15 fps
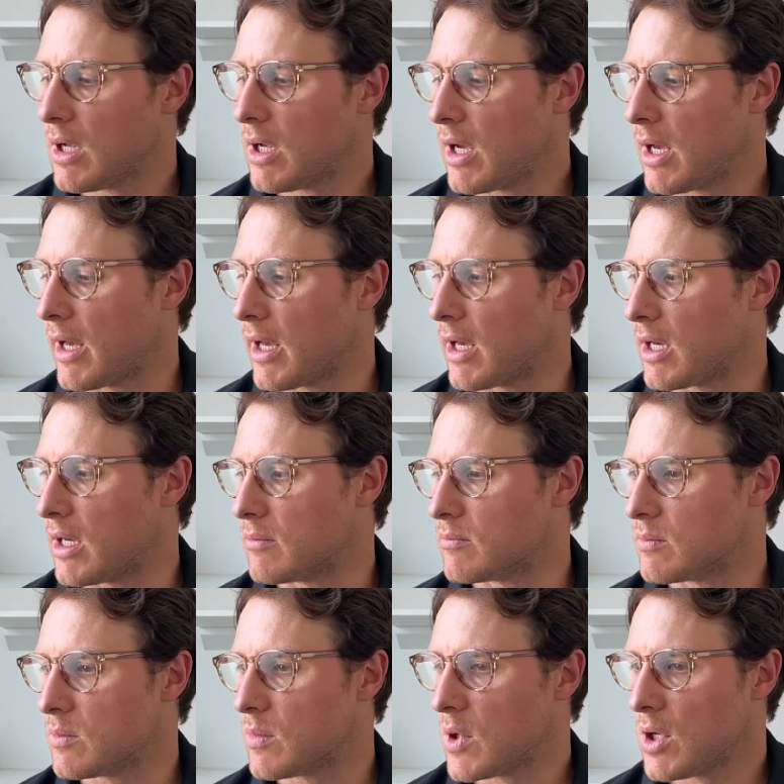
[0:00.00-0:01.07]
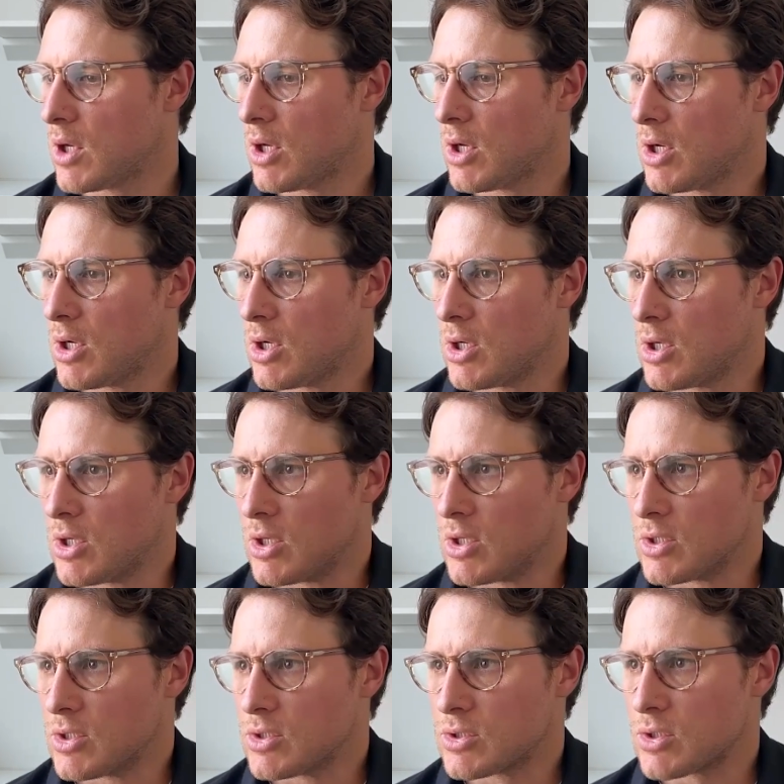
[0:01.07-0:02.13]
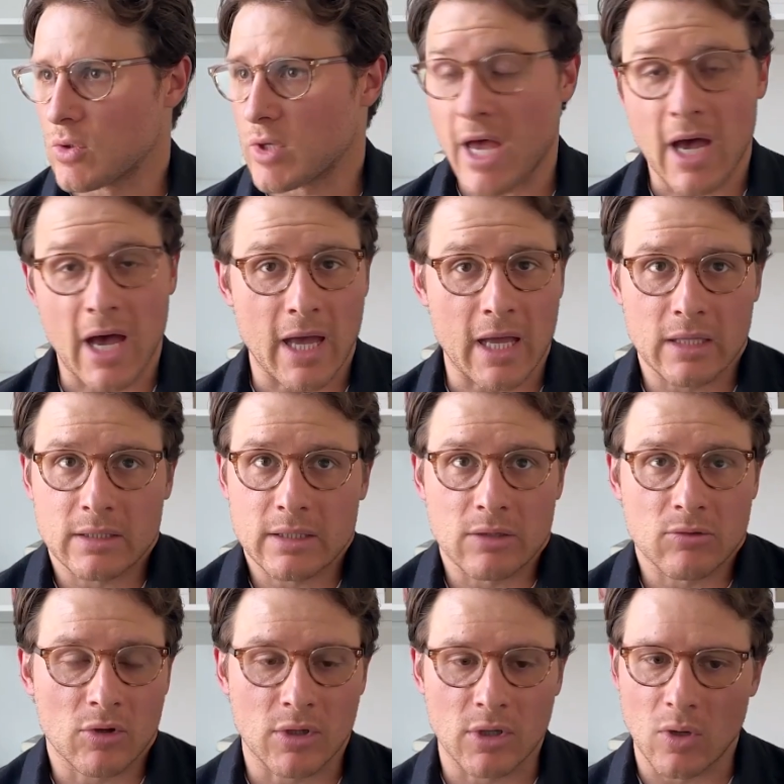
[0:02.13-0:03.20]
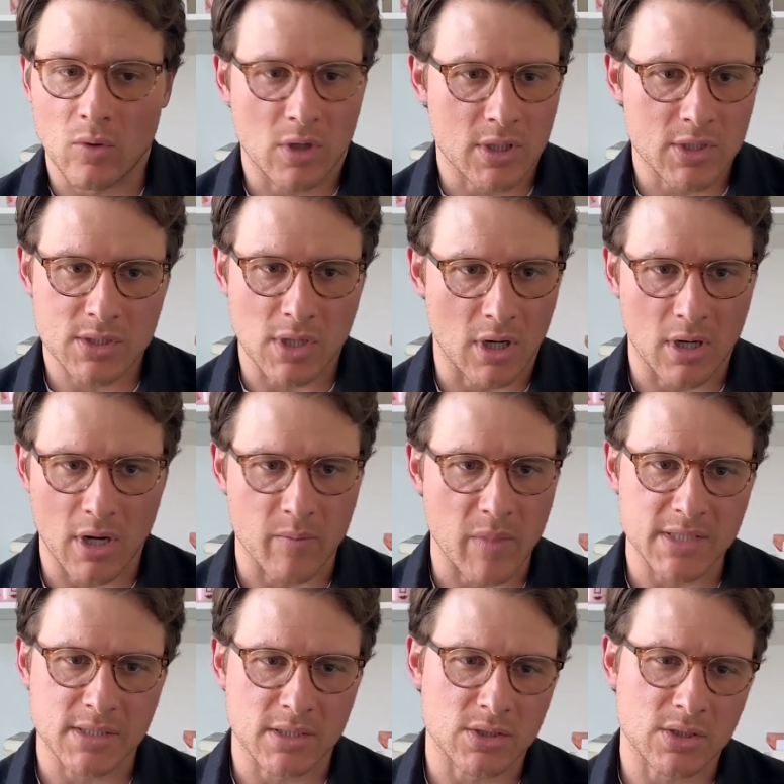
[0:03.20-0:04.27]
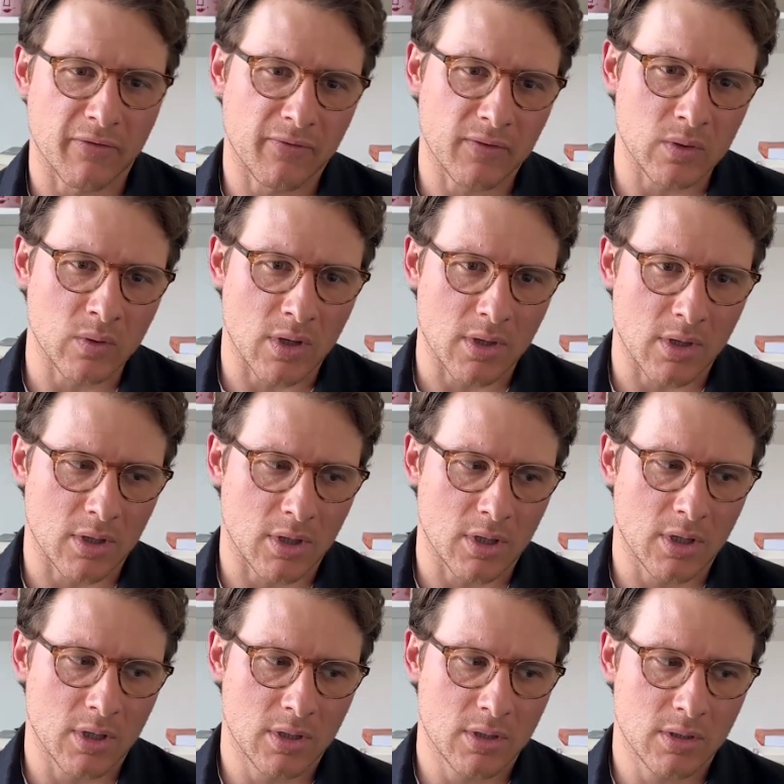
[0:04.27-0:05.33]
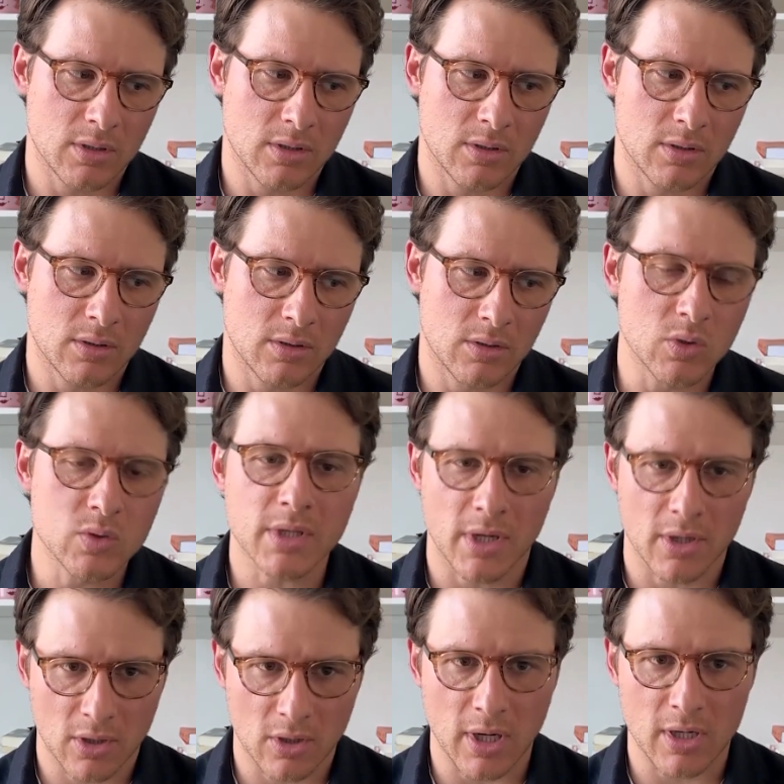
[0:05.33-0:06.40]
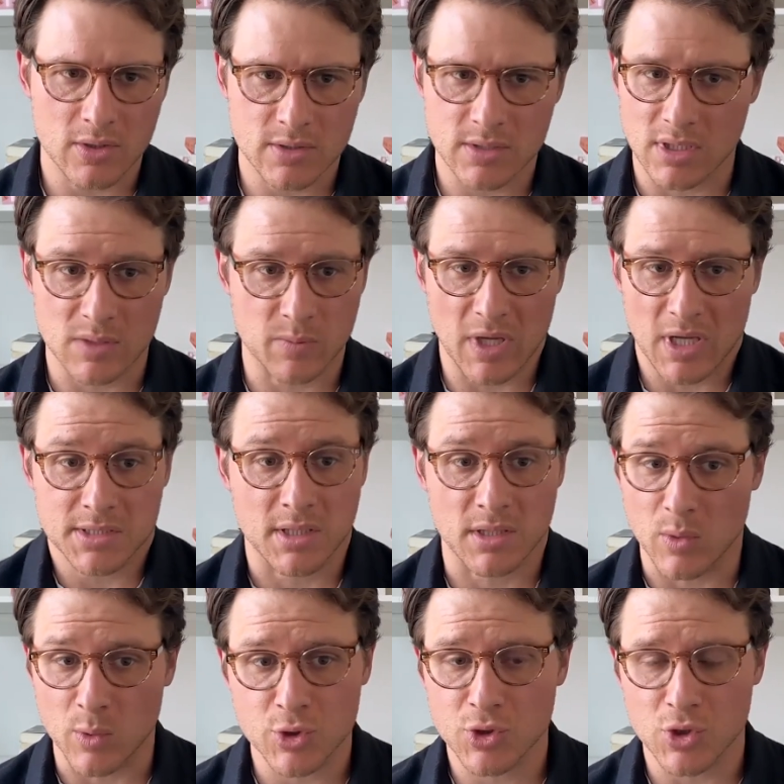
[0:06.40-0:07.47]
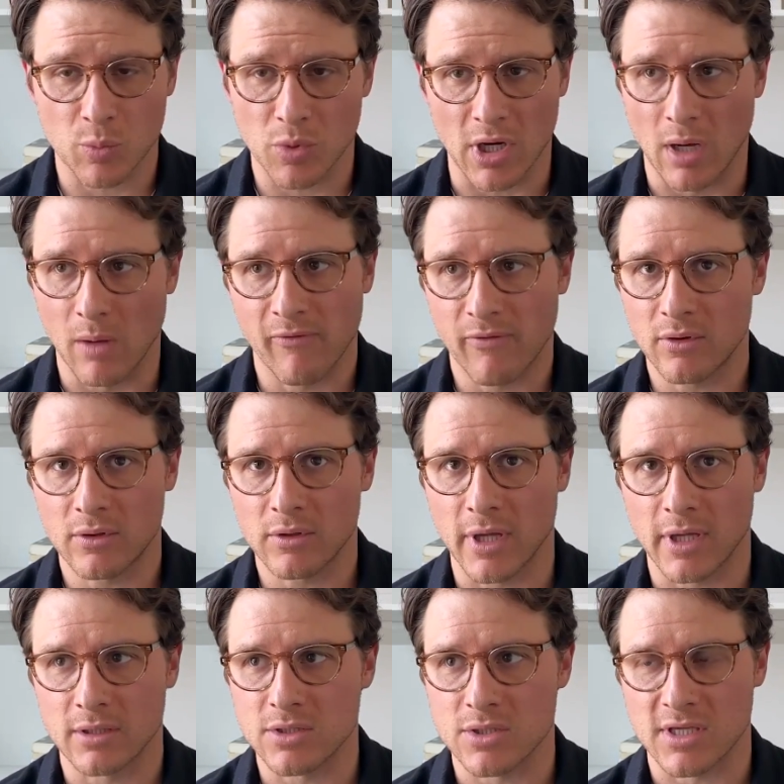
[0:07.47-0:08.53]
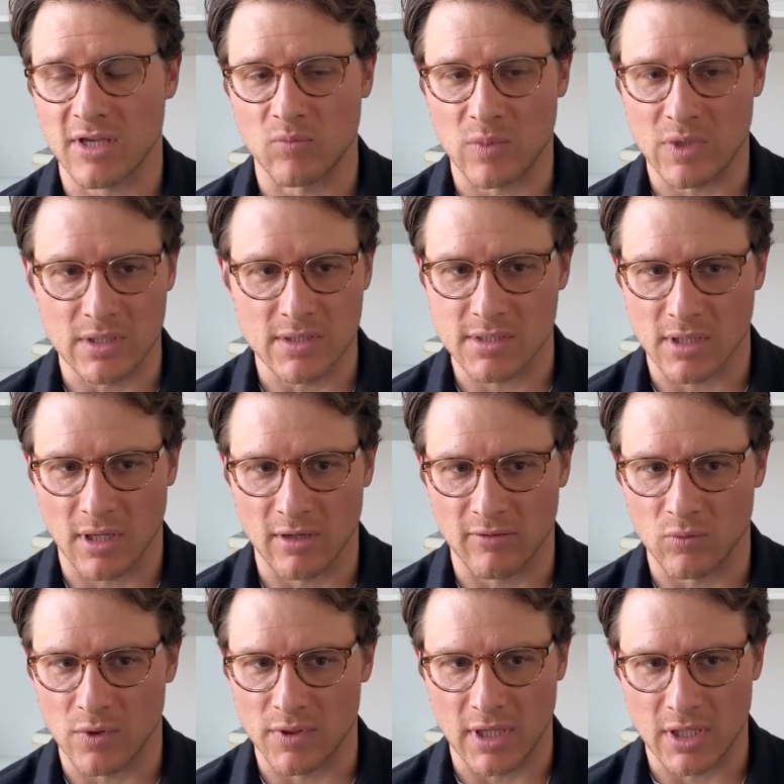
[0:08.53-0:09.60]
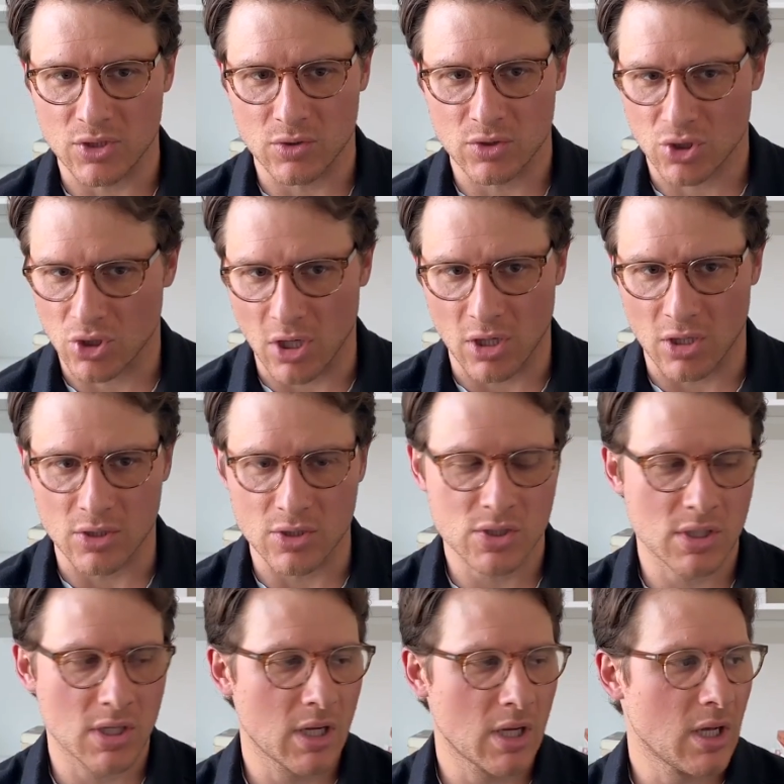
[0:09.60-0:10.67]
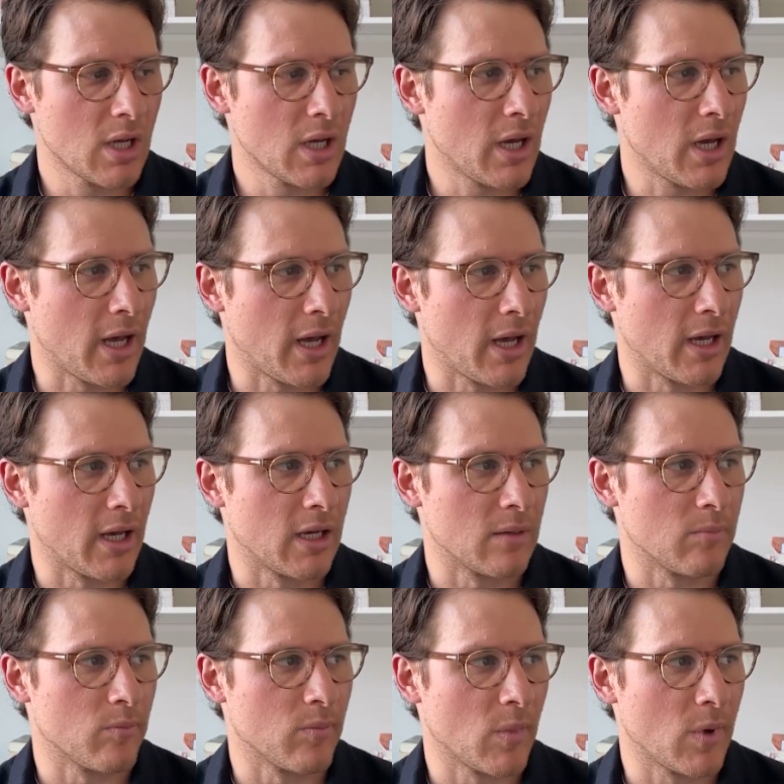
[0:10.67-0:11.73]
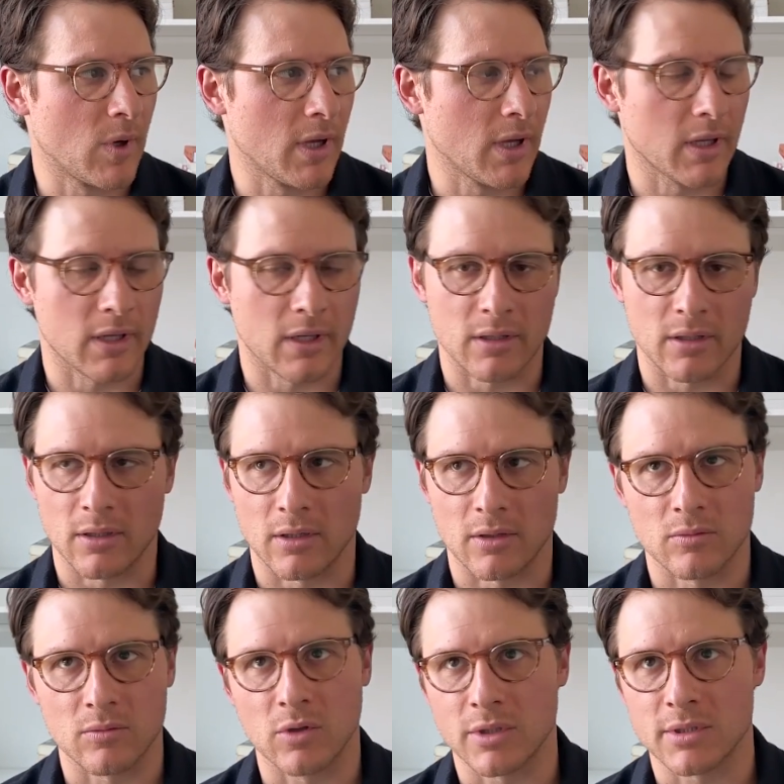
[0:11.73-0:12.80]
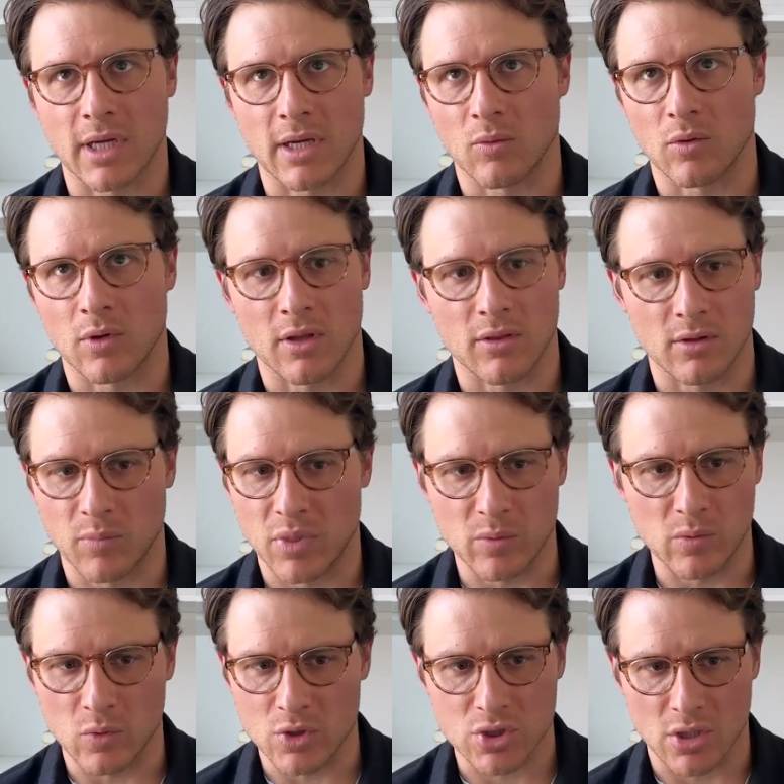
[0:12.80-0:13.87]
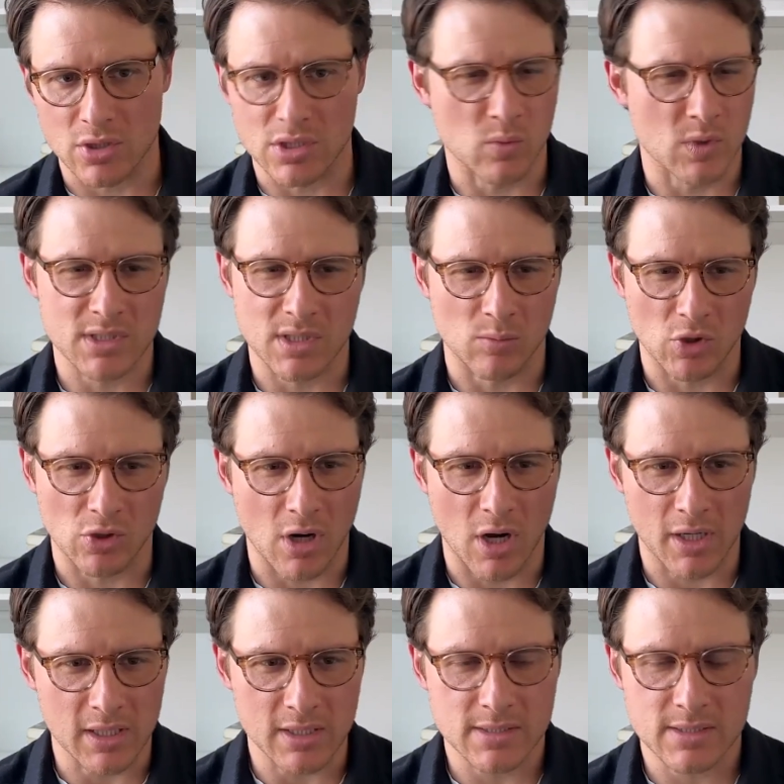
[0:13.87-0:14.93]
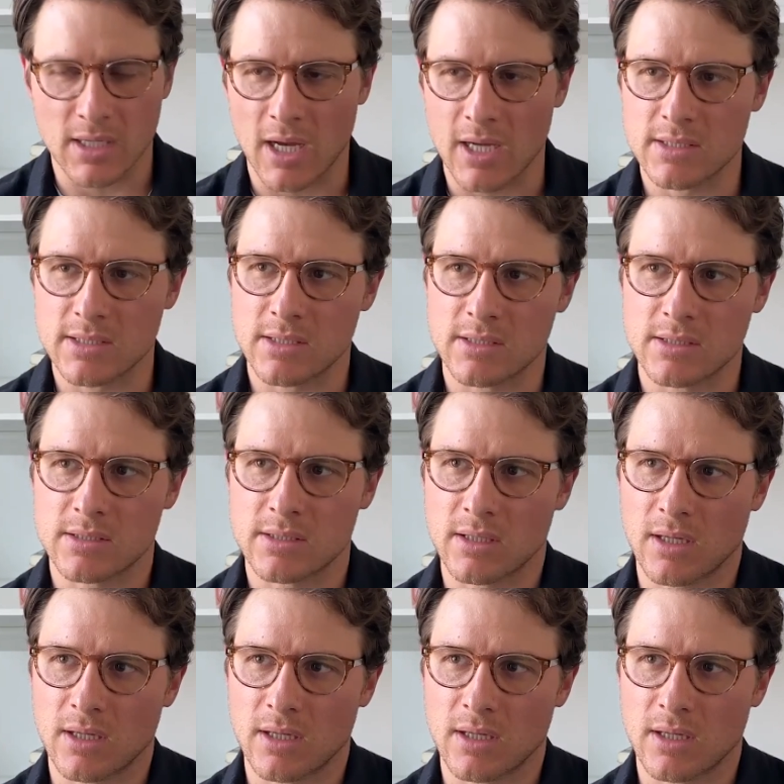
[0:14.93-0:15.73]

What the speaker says: Um, so yeah, I didn't really know where to start. I messaged a few other newsletter creators in the space and they were super helpful, like just giving me insight of what they charged. I, looked at what other people were charging with similar audience sizes.